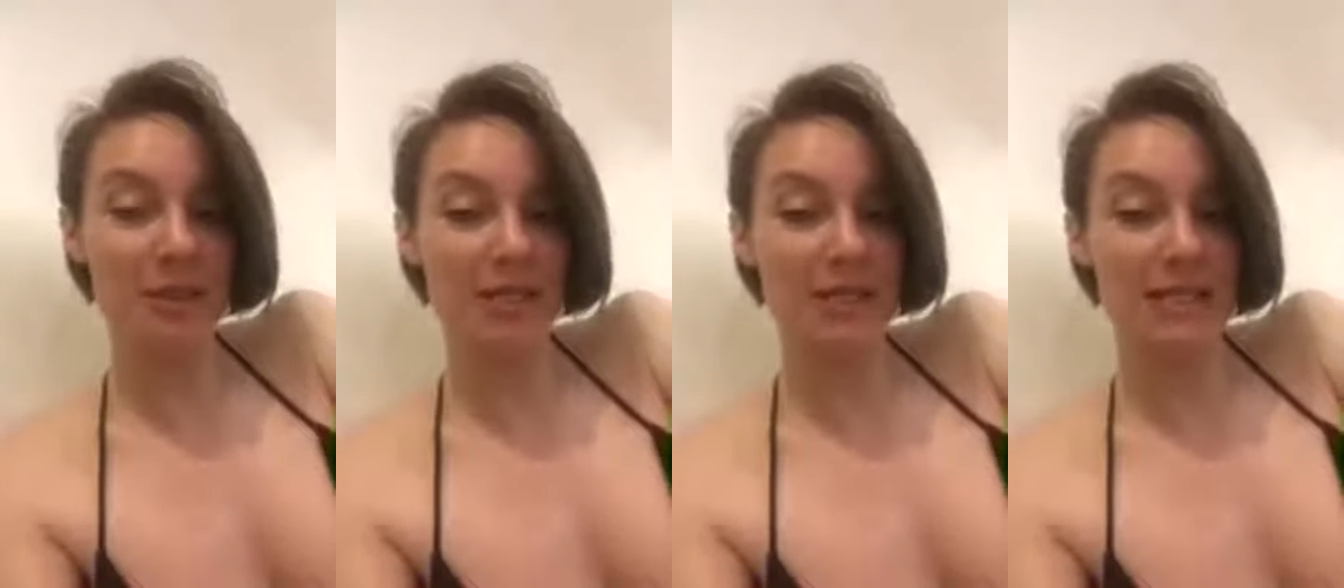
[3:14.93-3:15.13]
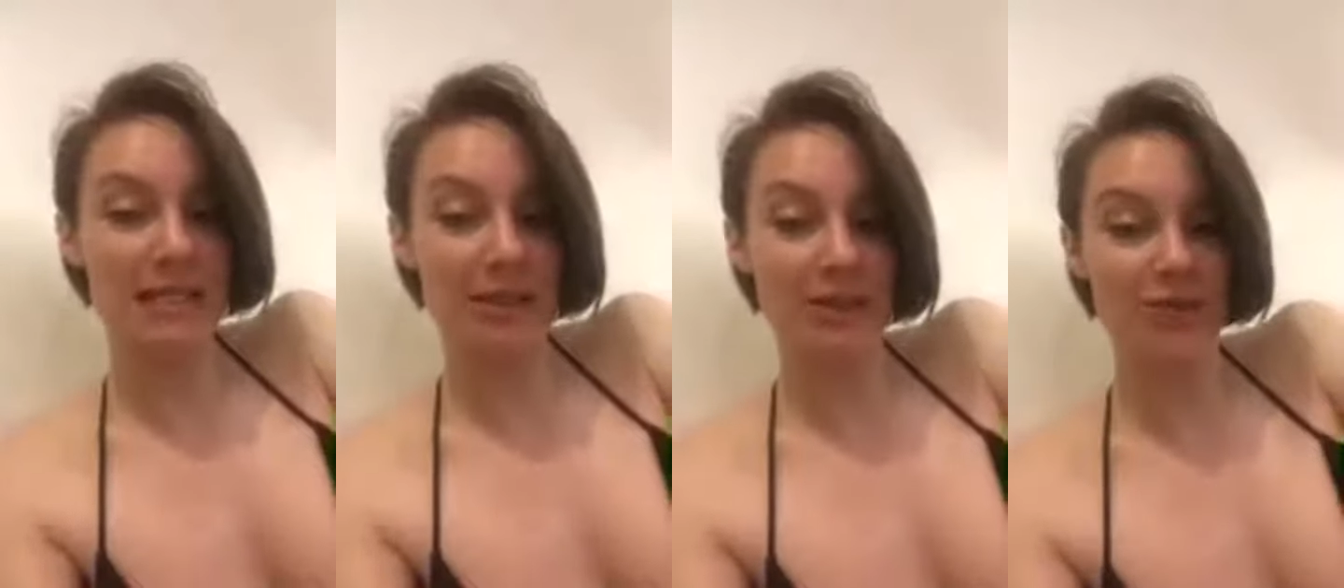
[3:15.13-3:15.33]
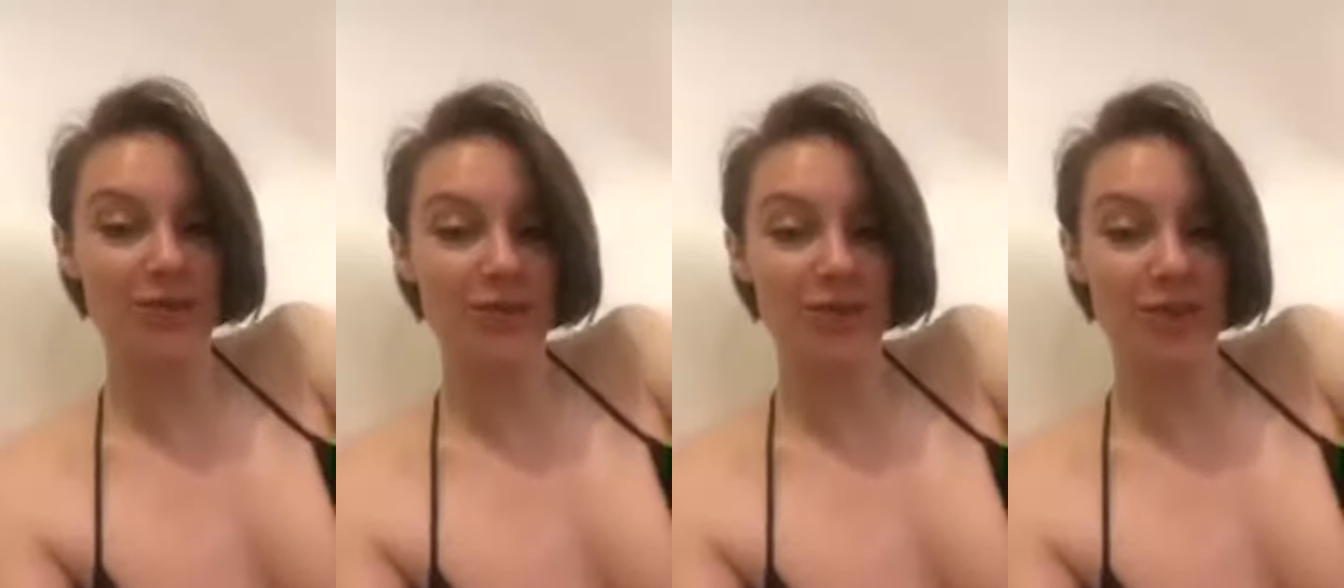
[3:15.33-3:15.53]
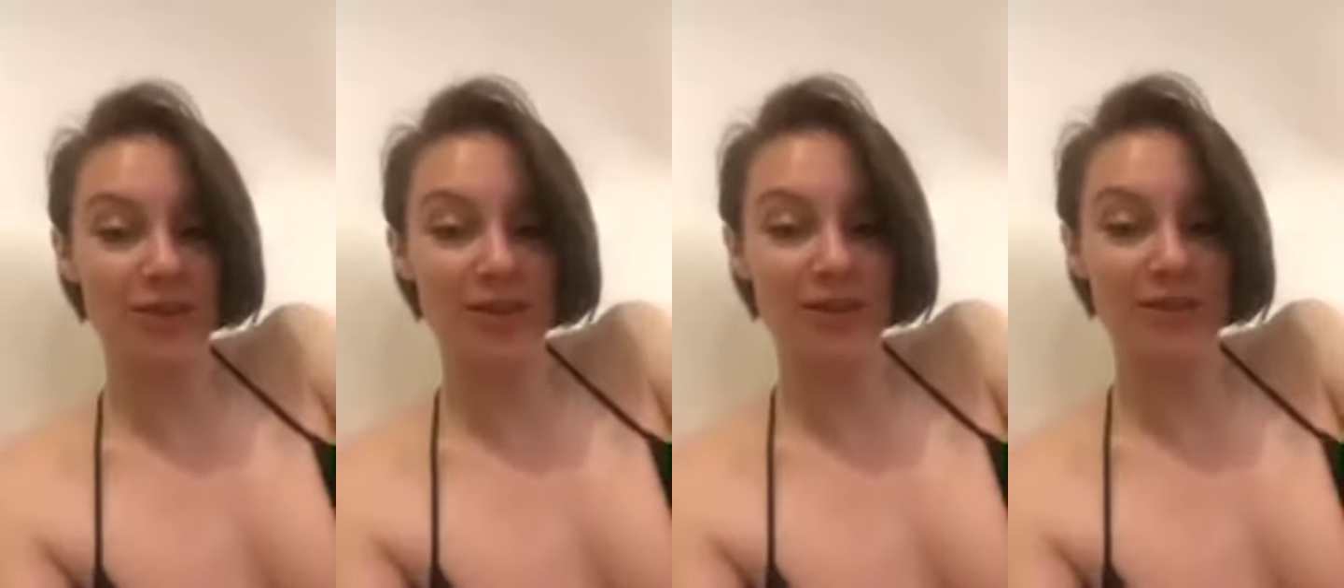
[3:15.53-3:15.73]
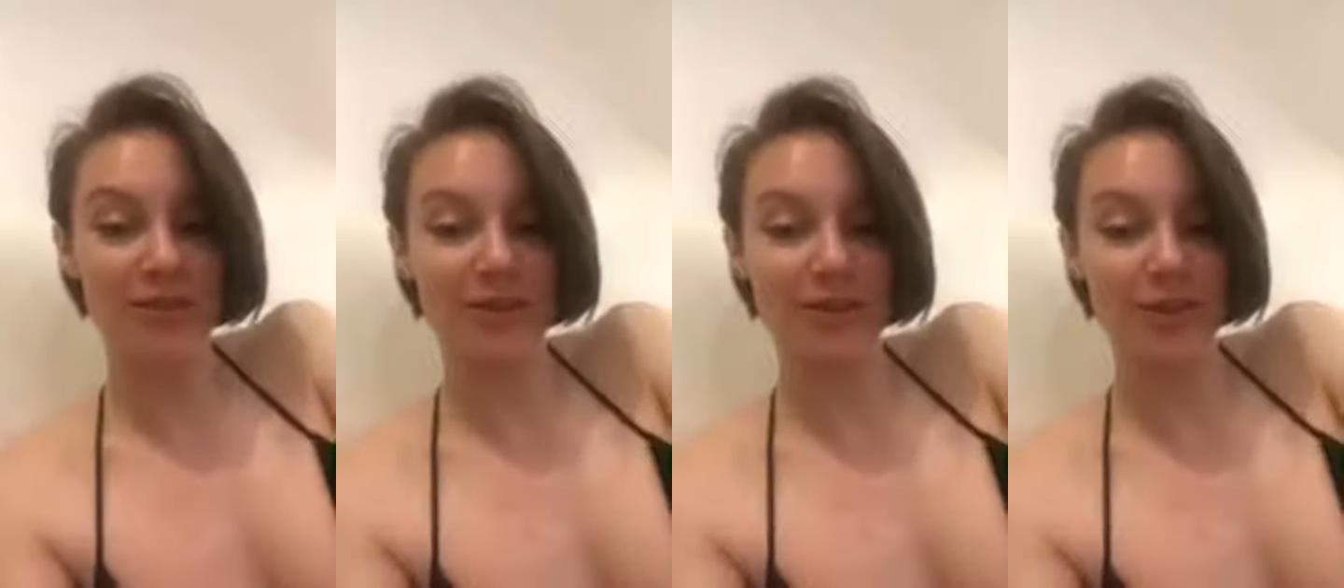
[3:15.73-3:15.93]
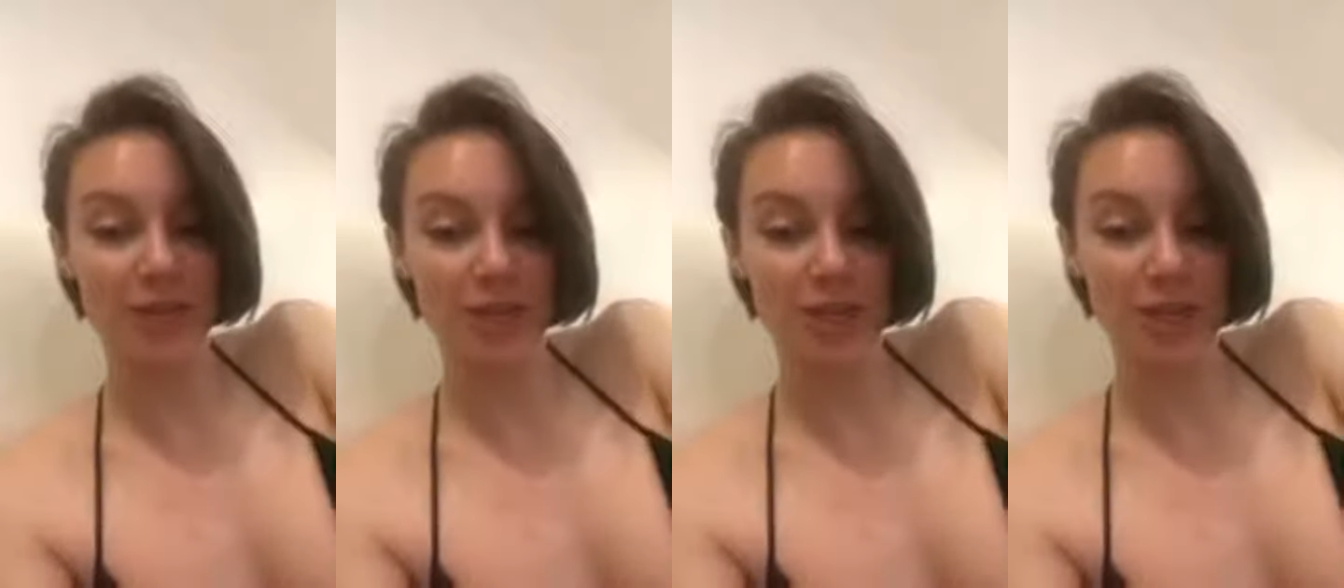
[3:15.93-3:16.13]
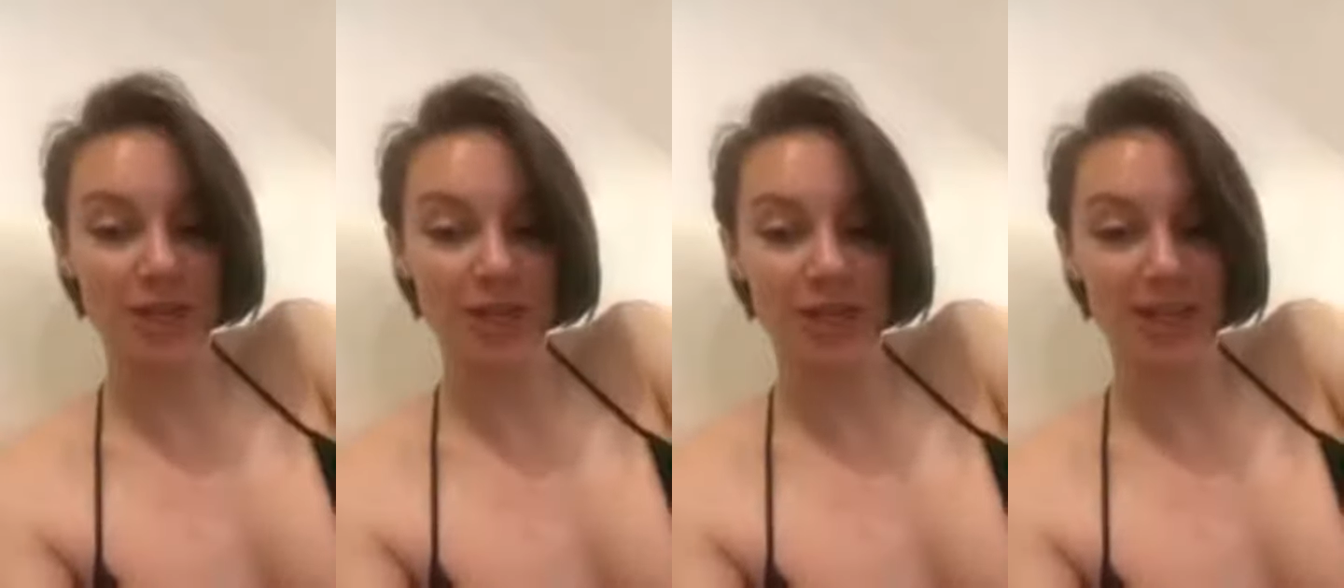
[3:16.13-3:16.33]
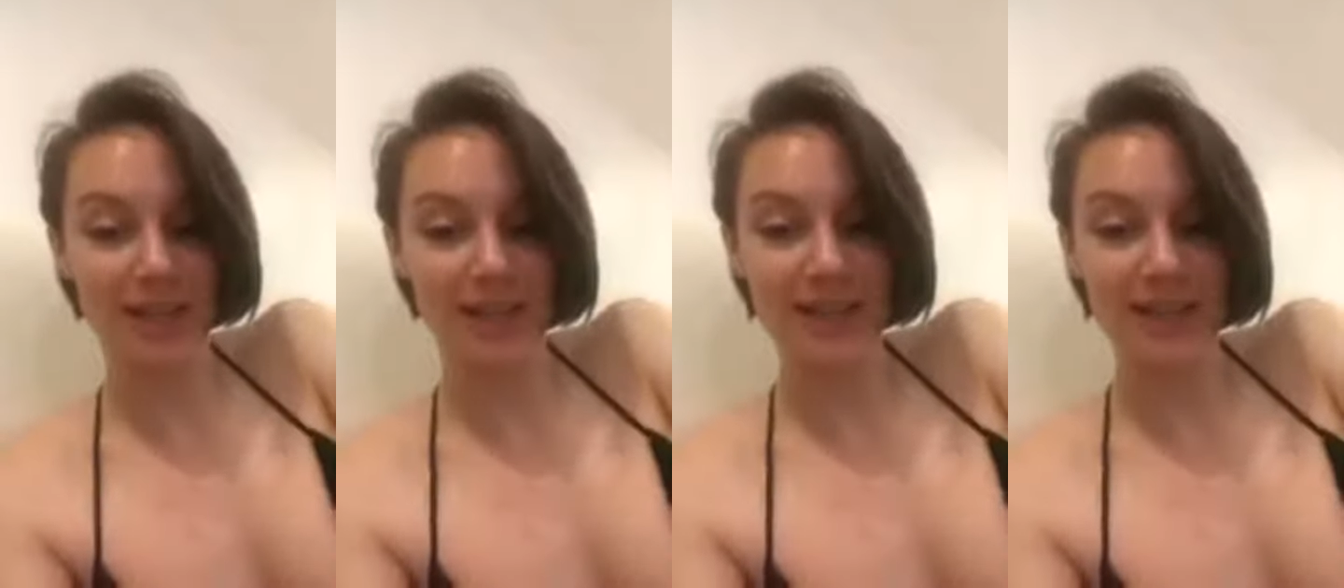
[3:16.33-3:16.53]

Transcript: tearjerker for sure.